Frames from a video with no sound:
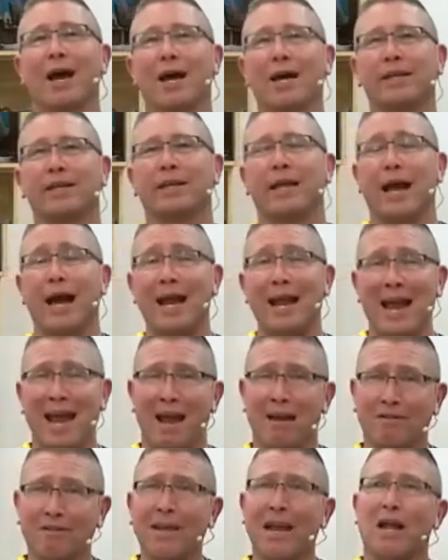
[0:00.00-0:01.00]
I
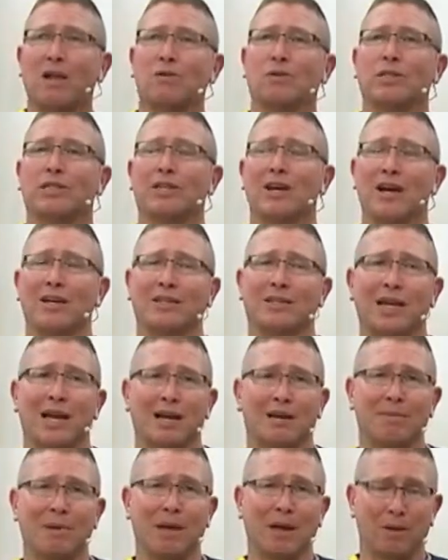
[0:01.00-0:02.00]
have galleries
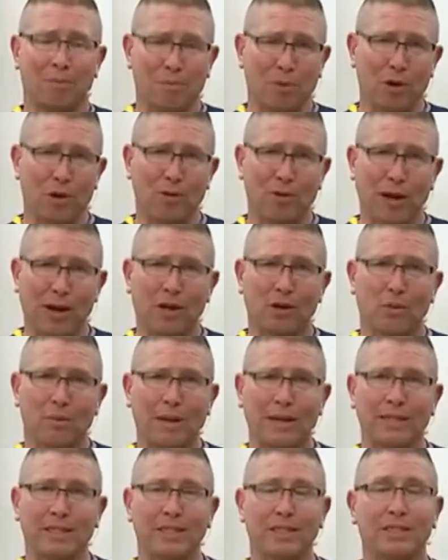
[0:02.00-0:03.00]
contact me on a pretty regular
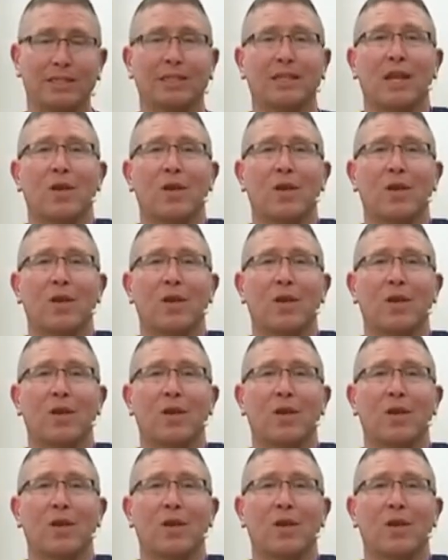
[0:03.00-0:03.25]
basis,